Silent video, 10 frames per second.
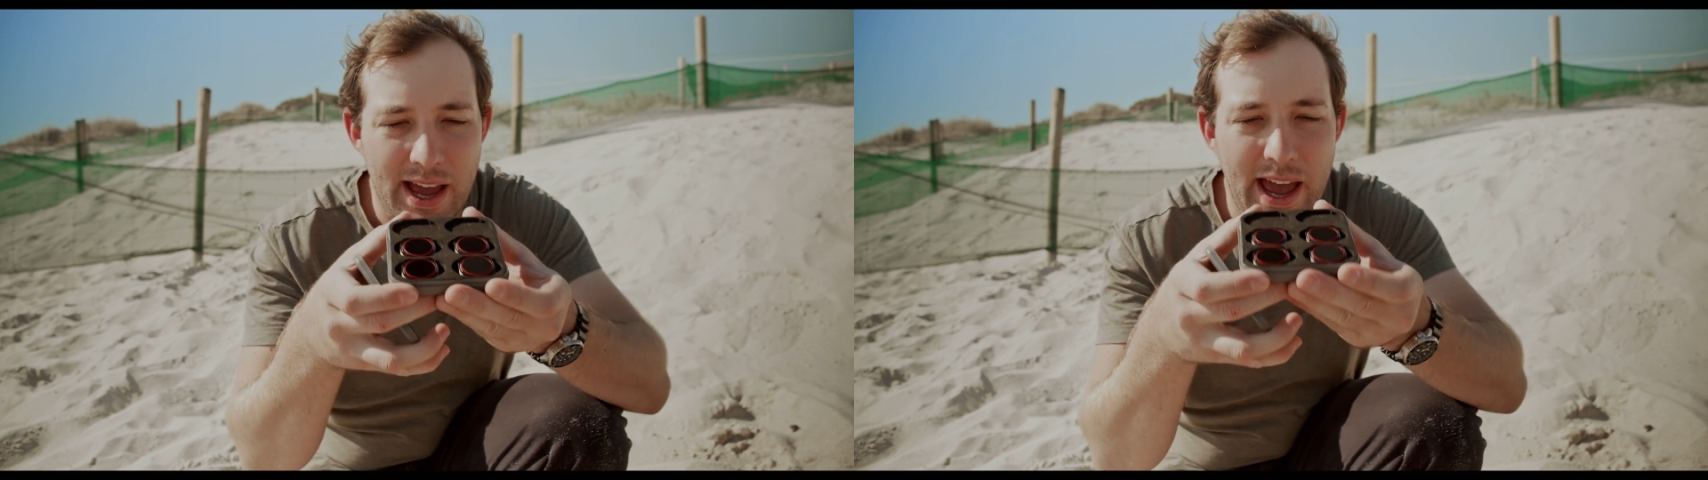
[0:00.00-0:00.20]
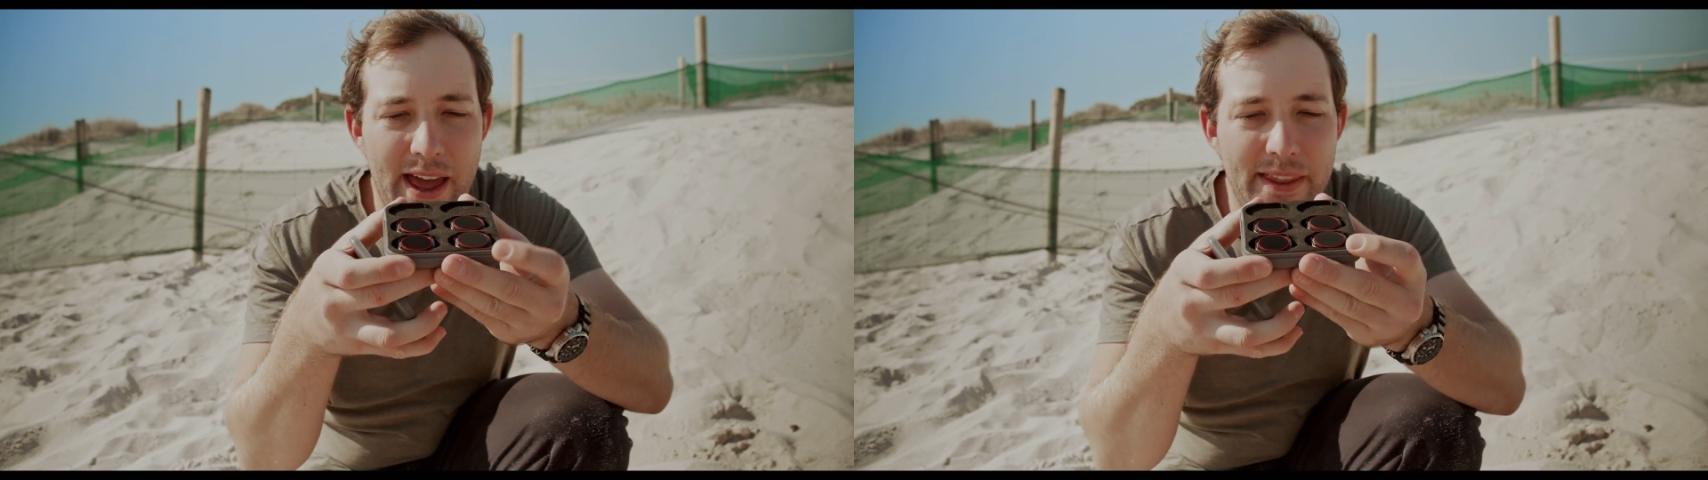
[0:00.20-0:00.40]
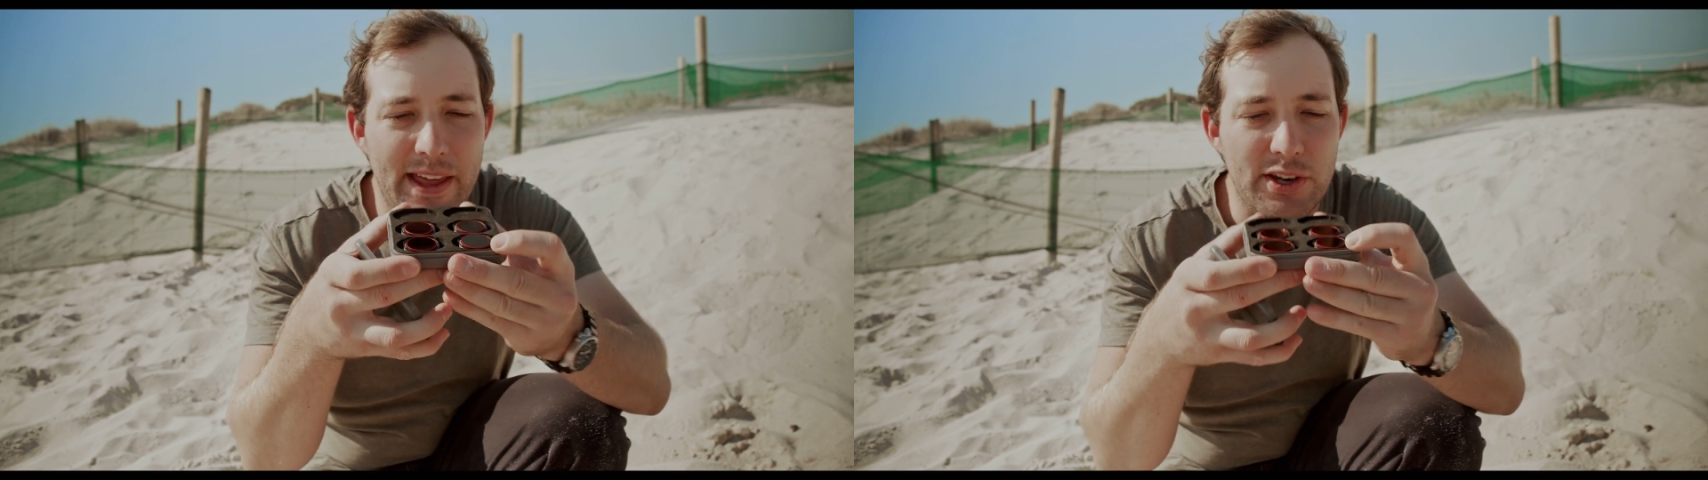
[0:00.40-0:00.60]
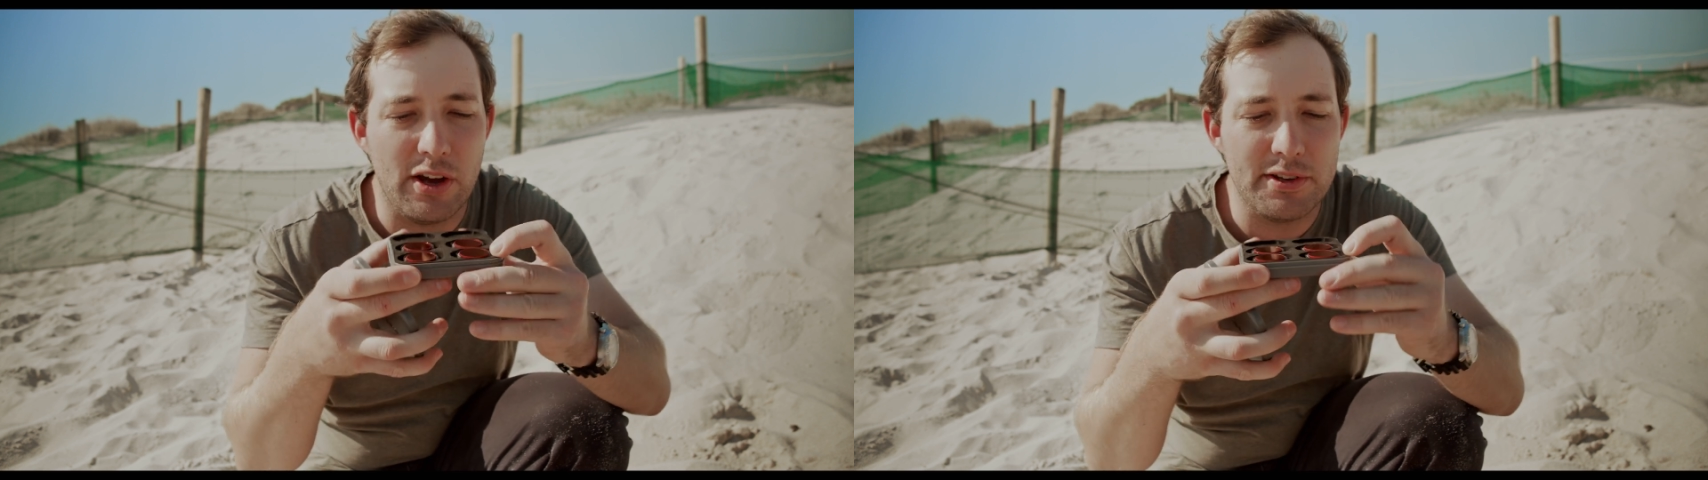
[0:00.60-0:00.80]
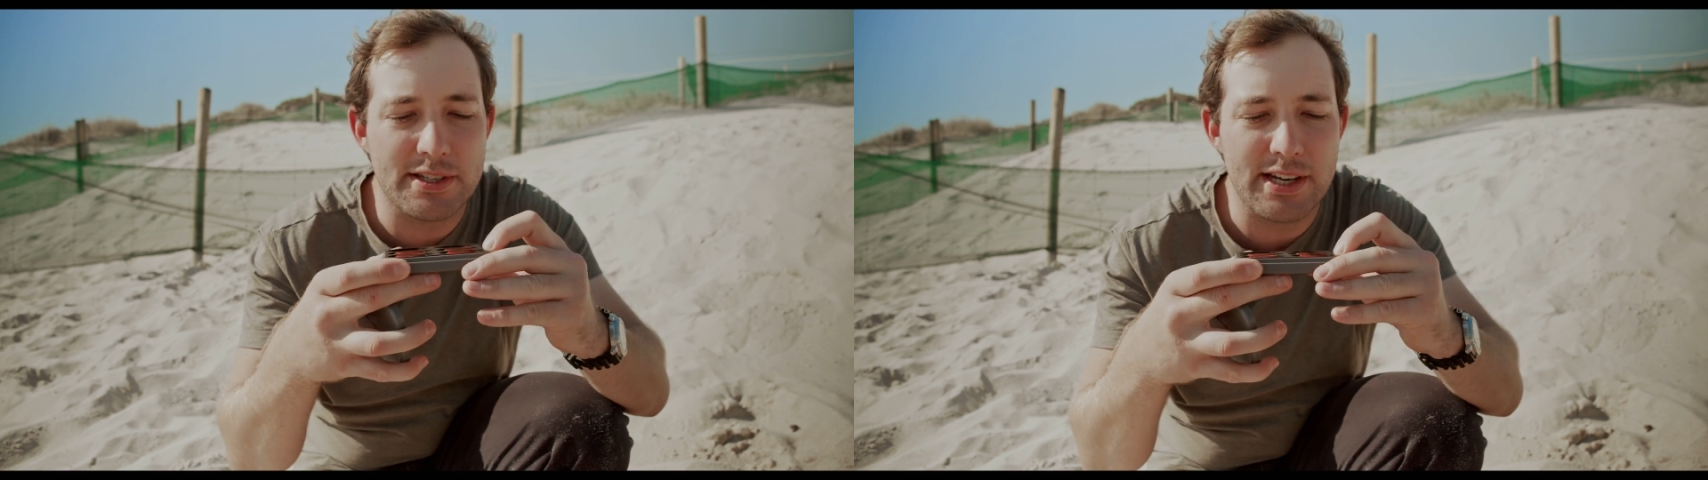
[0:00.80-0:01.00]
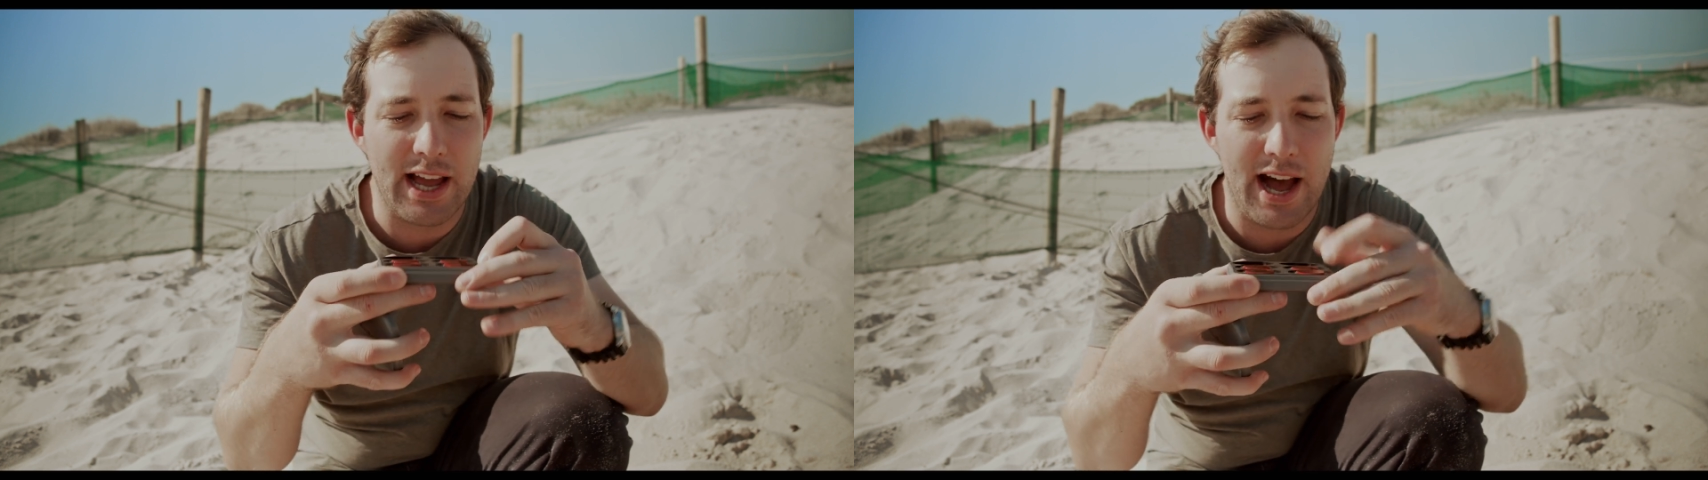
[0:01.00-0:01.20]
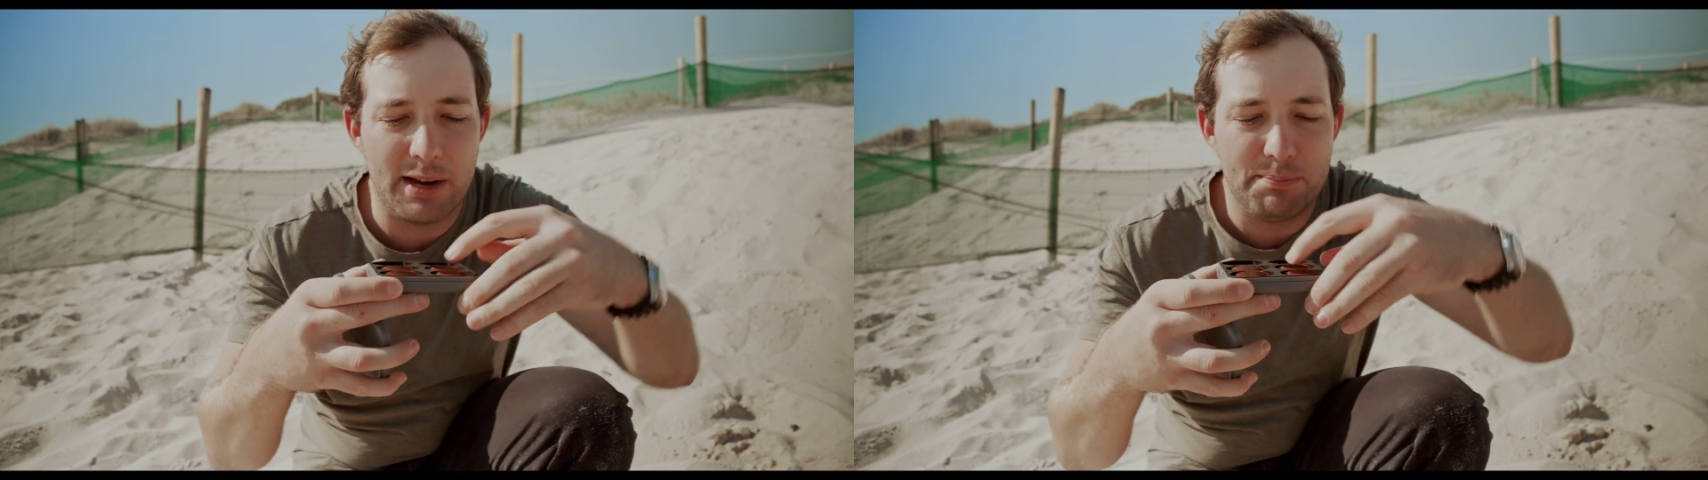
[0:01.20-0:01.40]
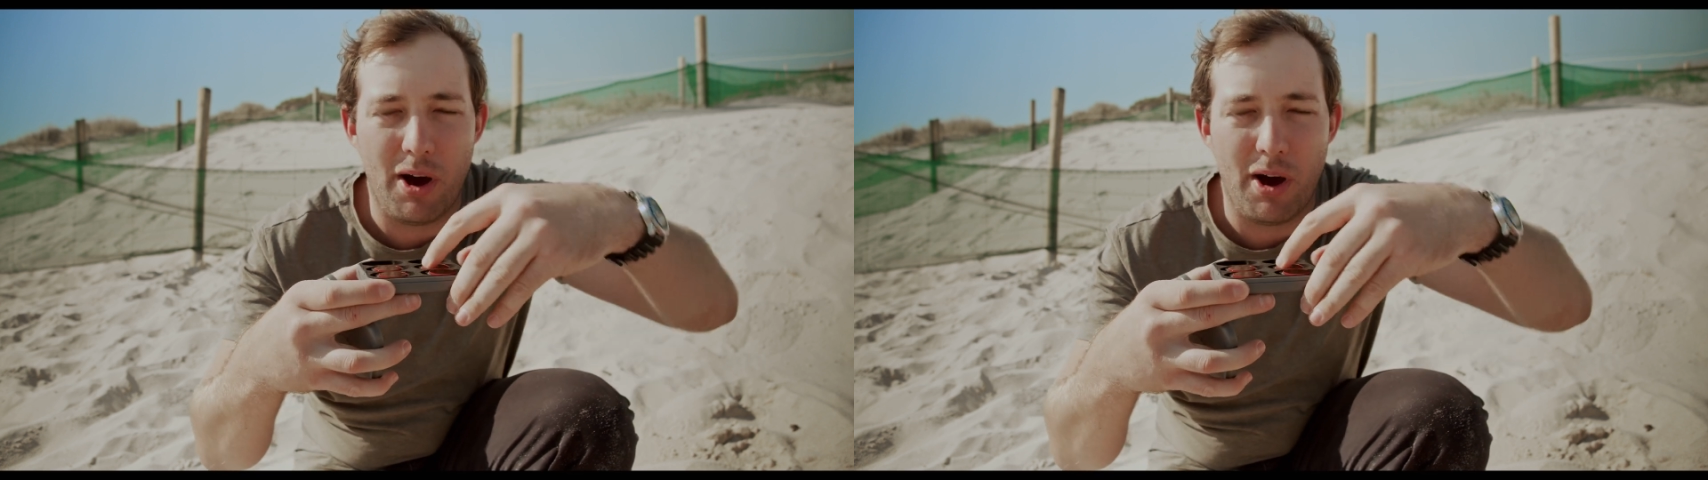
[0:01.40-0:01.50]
and they don't stick out